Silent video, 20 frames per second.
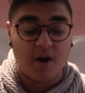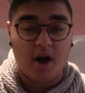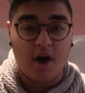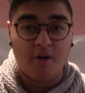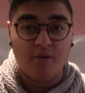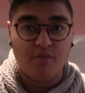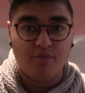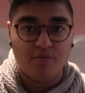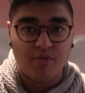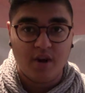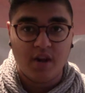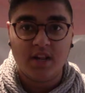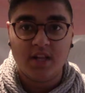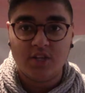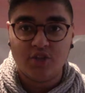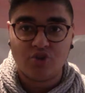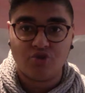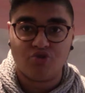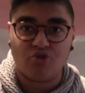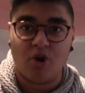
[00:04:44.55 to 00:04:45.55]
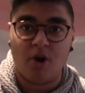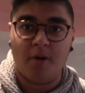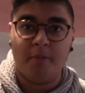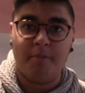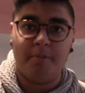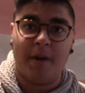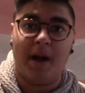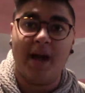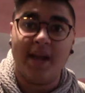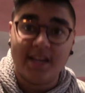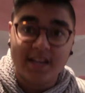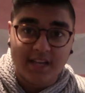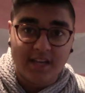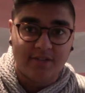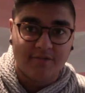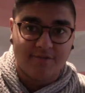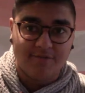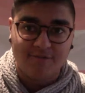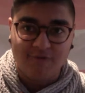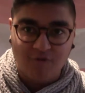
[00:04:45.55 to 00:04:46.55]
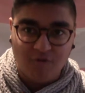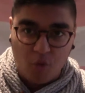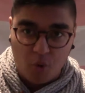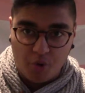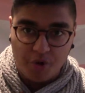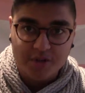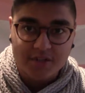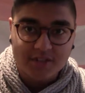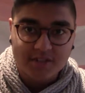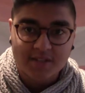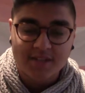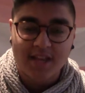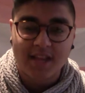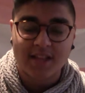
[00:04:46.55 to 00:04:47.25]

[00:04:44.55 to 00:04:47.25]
a really strong binding force,